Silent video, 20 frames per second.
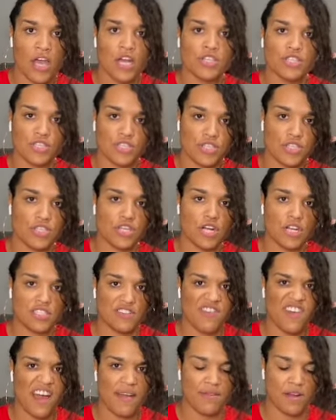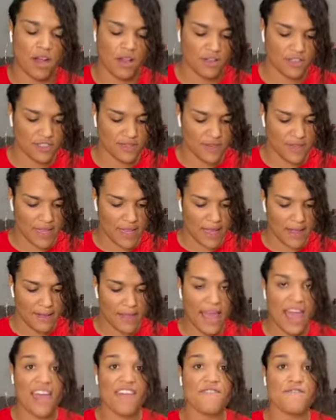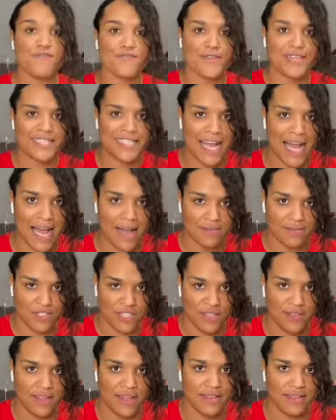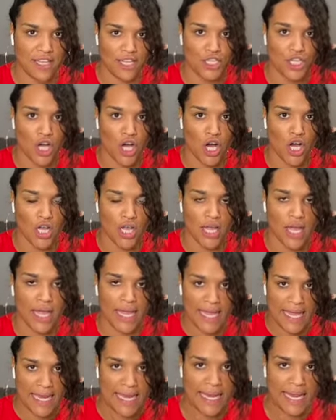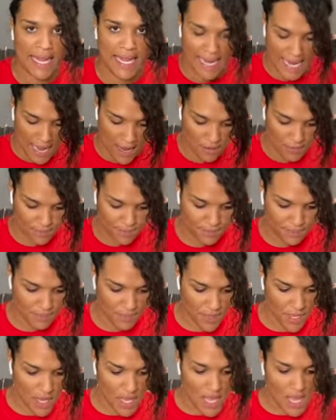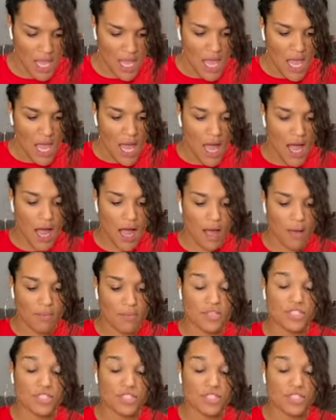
So she charged $5 for that every time she let the dog in and out.